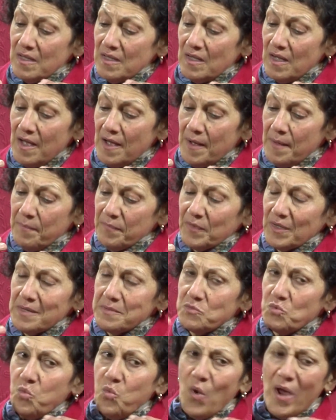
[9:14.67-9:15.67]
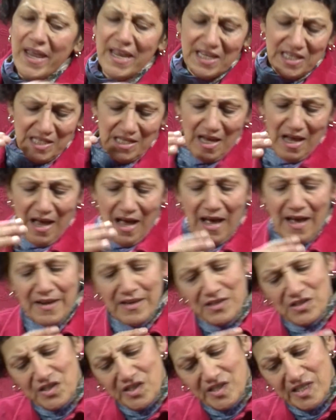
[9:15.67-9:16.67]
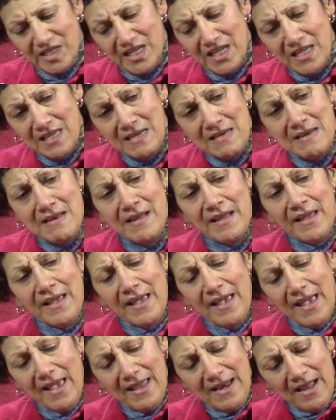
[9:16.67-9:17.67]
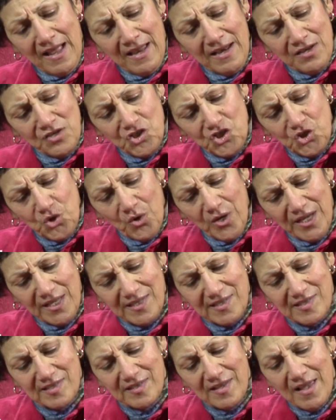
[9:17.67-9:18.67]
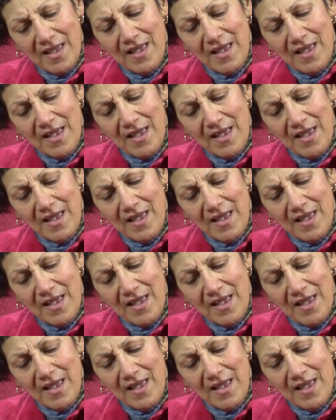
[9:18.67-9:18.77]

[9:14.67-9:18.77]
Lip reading: because weight on skin and on joints